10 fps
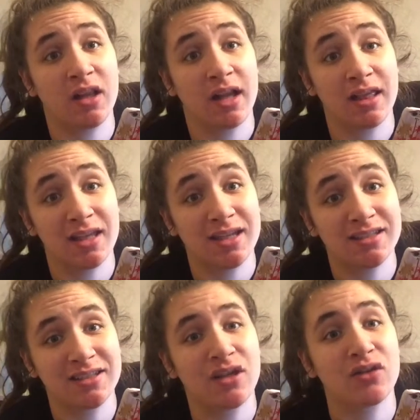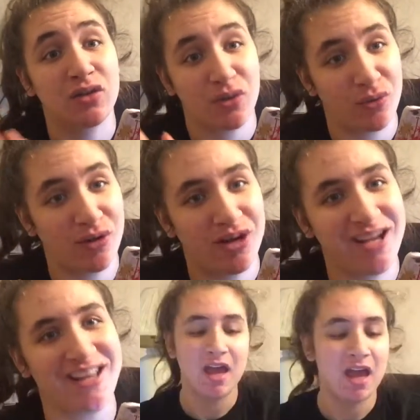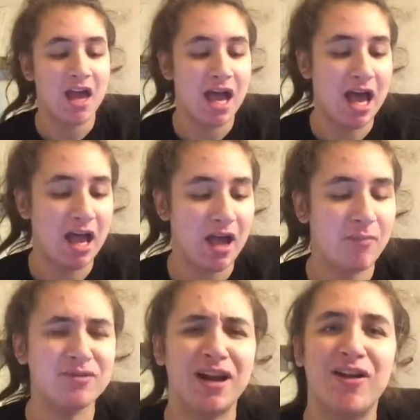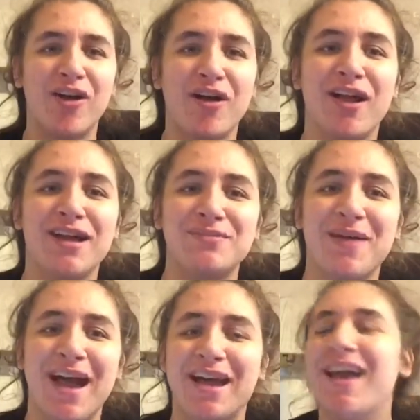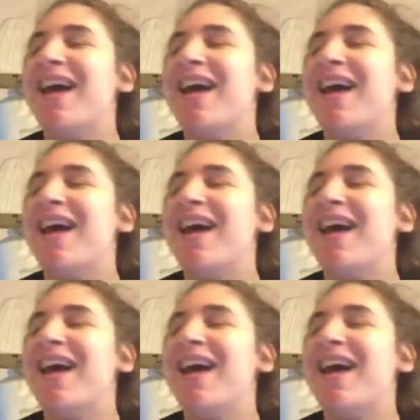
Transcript: like this, so don't worry. I almost said I'll call you guys back.